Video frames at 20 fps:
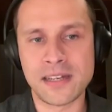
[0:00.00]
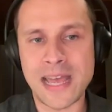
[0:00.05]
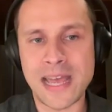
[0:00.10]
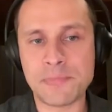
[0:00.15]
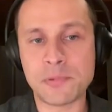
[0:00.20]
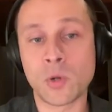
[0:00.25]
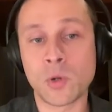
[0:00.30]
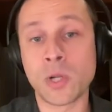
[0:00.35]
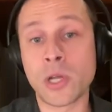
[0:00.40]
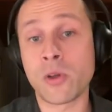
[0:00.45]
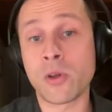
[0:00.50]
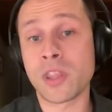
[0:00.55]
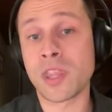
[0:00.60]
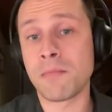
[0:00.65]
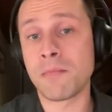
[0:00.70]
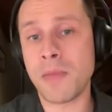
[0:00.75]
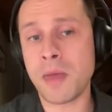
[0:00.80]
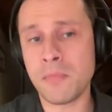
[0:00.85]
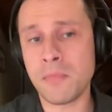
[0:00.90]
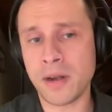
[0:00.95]
adapter will go to
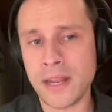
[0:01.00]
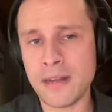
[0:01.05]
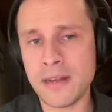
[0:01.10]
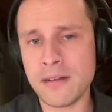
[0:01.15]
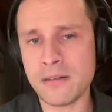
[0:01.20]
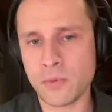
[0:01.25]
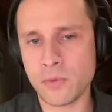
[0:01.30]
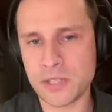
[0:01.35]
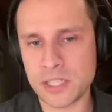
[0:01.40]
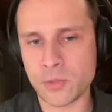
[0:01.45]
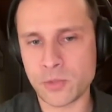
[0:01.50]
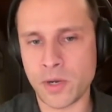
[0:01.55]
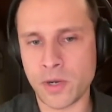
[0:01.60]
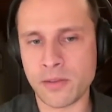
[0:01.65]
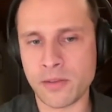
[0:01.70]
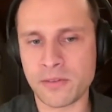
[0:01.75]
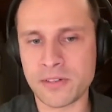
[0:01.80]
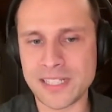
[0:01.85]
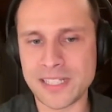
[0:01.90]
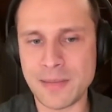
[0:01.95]
the membrane, which is where
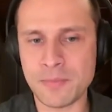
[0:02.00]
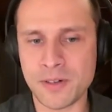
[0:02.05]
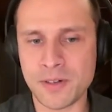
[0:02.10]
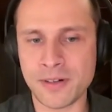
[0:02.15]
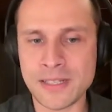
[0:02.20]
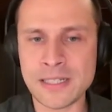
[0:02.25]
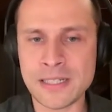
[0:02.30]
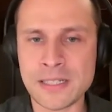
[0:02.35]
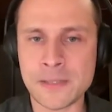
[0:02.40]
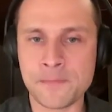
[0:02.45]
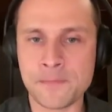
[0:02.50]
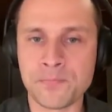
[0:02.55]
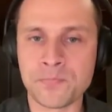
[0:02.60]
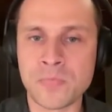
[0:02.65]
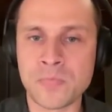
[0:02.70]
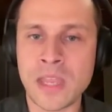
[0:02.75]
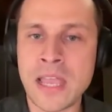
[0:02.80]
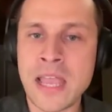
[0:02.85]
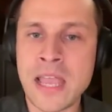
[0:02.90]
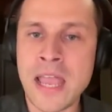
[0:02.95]
the receptor is.
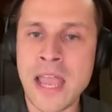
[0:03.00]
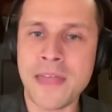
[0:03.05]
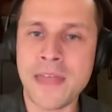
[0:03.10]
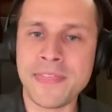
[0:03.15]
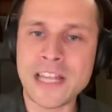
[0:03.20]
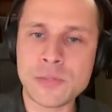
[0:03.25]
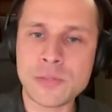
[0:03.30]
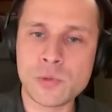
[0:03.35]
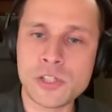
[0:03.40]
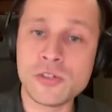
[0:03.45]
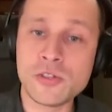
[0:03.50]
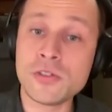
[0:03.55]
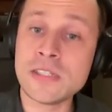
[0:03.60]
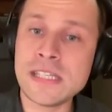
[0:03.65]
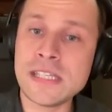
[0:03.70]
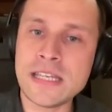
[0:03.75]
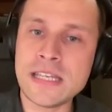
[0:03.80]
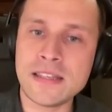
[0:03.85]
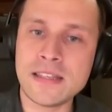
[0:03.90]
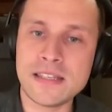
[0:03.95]
And that's what you
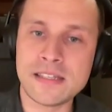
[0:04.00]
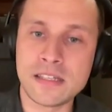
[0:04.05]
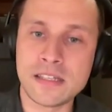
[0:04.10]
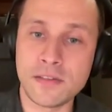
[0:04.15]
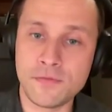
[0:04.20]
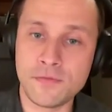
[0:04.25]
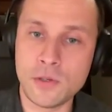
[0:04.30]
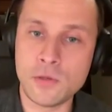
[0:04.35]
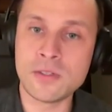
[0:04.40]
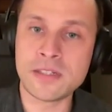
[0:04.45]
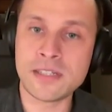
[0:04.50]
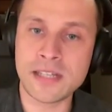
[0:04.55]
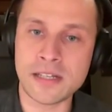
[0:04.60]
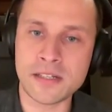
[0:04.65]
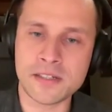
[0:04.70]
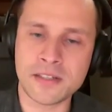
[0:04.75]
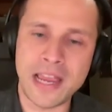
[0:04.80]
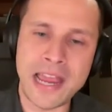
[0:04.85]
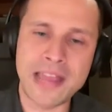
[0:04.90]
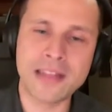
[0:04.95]
see in these diffuse
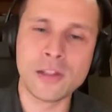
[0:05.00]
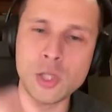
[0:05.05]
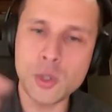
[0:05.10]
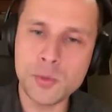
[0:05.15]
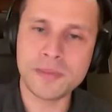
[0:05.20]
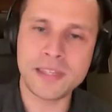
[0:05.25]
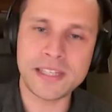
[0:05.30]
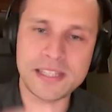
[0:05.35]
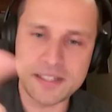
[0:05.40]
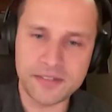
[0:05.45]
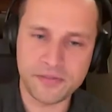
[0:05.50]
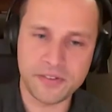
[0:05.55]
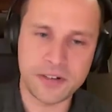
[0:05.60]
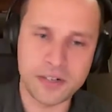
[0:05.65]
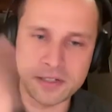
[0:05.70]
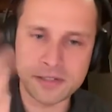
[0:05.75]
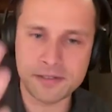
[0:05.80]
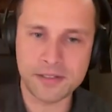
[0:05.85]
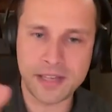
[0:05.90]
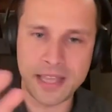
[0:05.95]
cells. I loop this
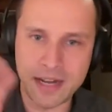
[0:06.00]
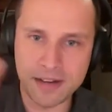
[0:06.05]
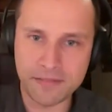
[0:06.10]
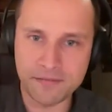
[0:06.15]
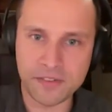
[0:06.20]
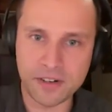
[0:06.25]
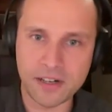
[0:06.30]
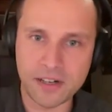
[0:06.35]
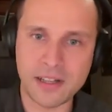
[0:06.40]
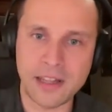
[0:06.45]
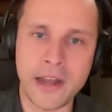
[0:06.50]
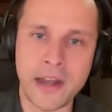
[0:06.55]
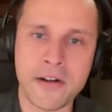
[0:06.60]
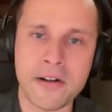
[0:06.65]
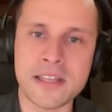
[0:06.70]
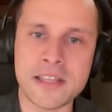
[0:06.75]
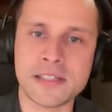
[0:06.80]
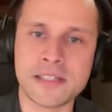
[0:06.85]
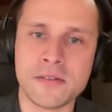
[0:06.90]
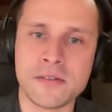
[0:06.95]
for
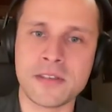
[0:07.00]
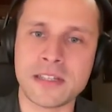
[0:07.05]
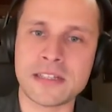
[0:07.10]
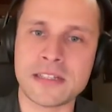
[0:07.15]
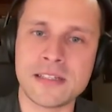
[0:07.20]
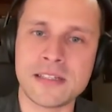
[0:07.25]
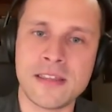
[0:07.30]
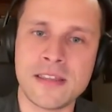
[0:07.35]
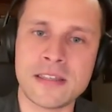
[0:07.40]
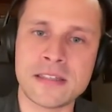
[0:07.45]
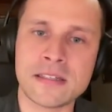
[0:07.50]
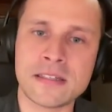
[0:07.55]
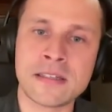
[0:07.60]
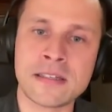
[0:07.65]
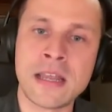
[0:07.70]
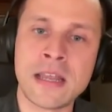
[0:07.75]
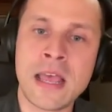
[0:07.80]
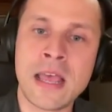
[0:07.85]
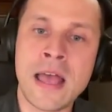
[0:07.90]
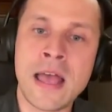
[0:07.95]
clarity so you can see this.
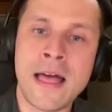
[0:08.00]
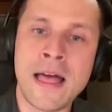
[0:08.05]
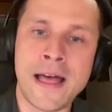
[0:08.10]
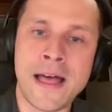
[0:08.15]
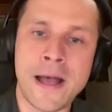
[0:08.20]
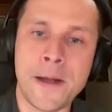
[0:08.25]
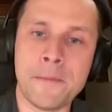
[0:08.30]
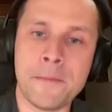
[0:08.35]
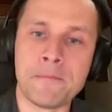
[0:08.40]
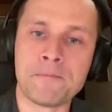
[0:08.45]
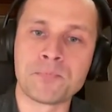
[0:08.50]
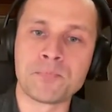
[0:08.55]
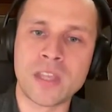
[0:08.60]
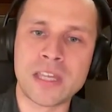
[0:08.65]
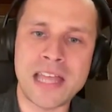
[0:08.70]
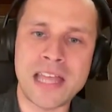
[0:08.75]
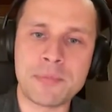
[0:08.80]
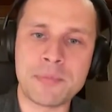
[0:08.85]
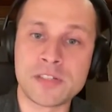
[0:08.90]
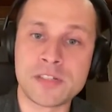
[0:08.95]

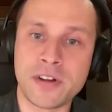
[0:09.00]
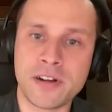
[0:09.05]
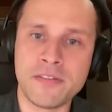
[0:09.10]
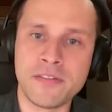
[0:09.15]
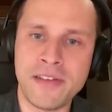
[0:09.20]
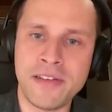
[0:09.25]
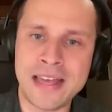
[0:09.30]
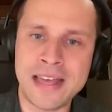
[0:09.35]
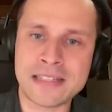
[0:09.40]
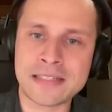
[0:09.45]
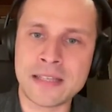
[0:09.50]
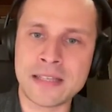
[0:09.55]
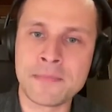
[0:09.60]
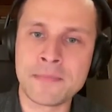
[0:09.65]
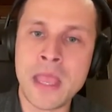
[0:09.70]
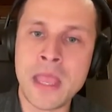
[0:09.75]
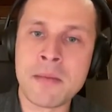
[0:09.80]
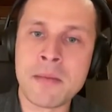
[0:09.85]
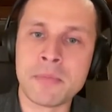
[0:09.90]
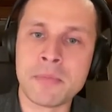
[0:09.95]
It happens very fast.
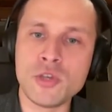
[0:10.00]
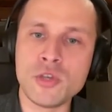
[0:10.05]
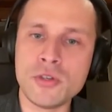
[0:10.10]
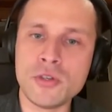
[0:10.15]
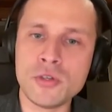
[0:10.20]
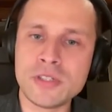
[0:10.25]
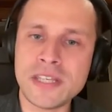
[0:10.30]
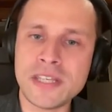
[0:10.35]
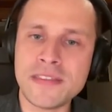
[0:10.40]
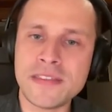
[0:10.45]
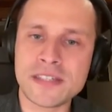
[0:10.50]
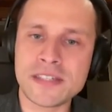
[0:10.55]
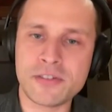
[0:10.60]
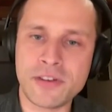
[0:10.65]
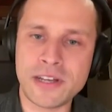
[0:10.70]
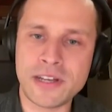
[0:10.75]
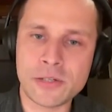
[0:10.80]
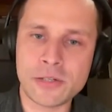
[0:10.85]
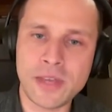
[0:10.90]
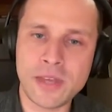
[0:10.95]
But you see this
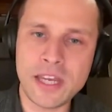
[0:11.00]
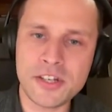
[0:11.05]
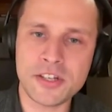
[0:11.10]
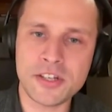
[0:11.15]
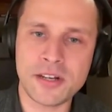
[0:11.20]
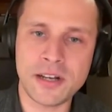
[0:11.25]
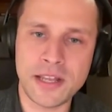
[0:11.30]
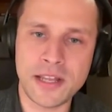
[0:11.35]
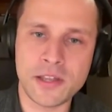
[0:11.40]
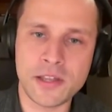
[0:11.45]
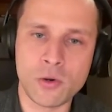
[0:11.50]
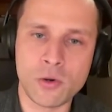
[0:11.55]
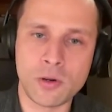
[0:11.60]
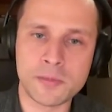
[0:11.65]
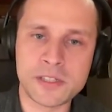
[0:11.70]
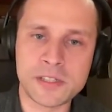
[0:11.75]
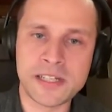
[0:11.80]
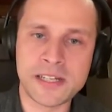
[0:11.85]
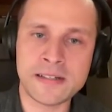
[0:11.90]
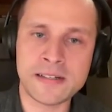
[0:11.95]
translocation in the
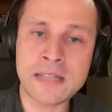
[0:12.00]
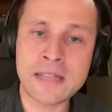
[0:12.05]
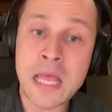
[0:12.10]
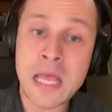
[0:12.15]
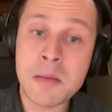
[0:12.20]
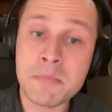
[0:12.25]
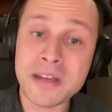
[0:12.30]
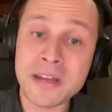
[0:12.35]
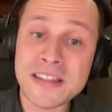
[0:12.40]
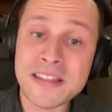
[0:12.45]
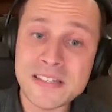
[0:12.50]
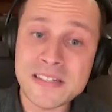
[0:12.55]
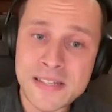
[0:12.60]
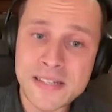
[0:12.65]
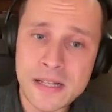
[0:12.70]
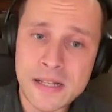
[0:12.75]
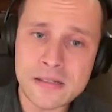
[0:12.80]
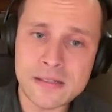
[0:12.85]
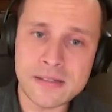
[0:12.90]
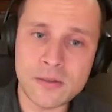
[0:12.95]
normal cells, but in the
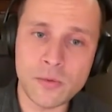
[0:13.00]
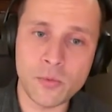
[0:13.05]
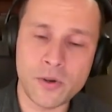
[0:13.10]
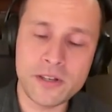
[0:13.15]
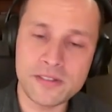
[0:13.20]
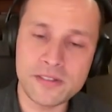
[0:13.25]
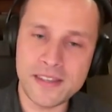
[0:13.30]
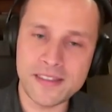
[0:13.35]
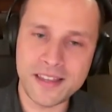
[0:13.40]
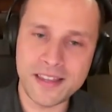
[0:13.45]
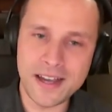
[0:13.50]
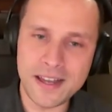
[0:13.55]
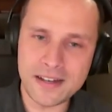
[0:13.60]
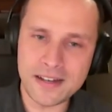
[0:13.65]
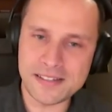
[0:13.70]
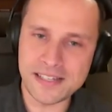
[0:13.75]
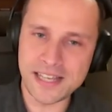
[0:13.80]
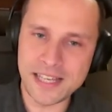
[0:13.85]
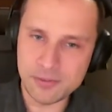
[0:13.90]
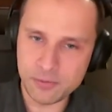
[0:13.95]
cells where you see the
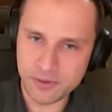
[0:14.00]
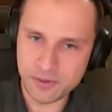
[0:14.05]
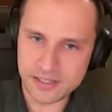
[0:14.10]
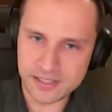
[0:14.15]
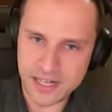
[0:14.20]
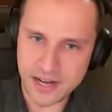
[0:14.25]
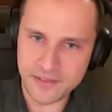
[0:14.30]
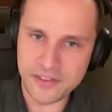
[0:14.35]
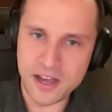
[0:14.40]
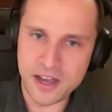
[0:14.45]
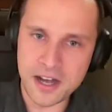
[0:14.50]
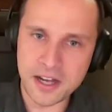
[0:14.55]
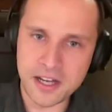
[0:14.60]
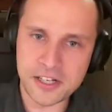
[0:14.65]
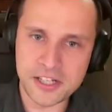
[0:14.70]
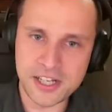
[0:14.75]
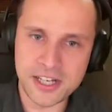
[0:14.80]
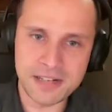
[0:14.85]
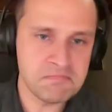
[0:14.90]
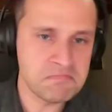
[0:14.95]
condensates, which have the
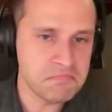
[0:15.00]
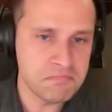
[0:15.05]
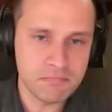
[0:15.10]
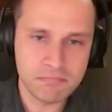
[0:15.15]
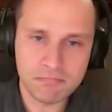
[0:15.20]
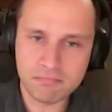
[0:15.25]
oncogene,